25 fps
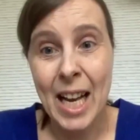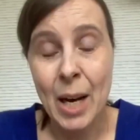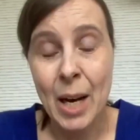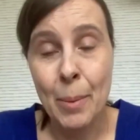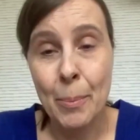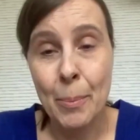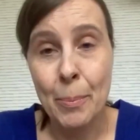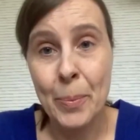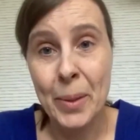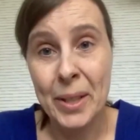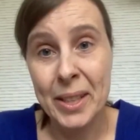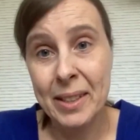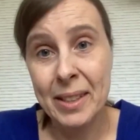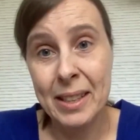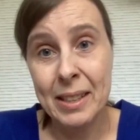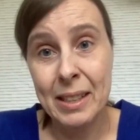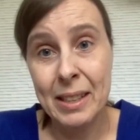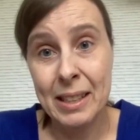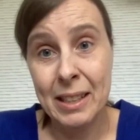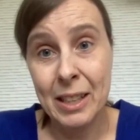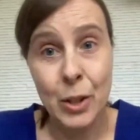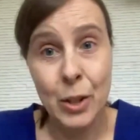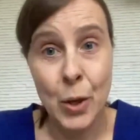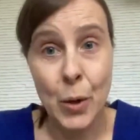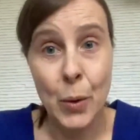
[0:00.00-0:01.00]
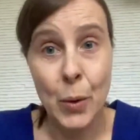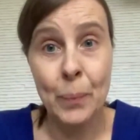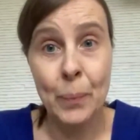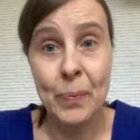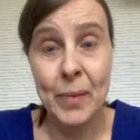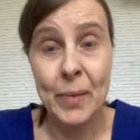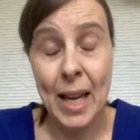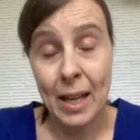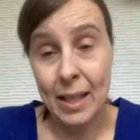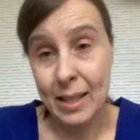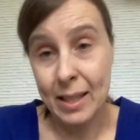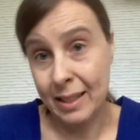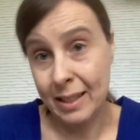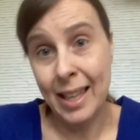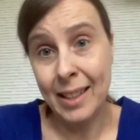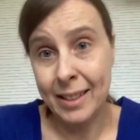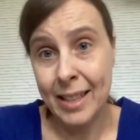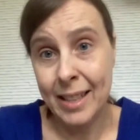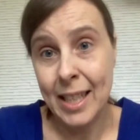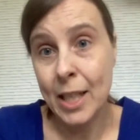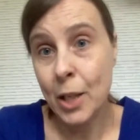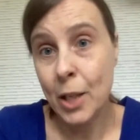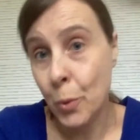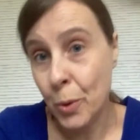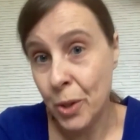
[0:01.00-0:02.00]
But
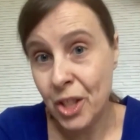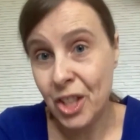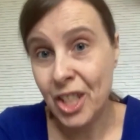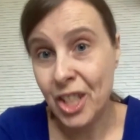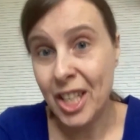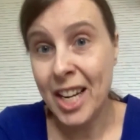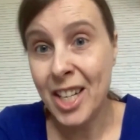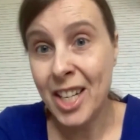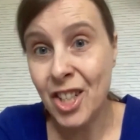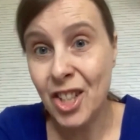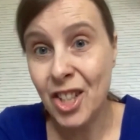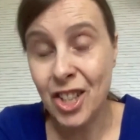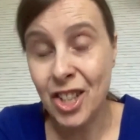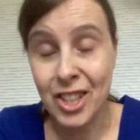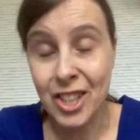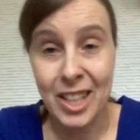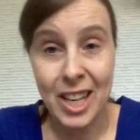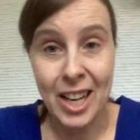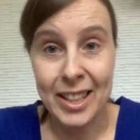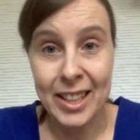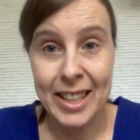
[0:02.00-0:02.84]
that negotiation,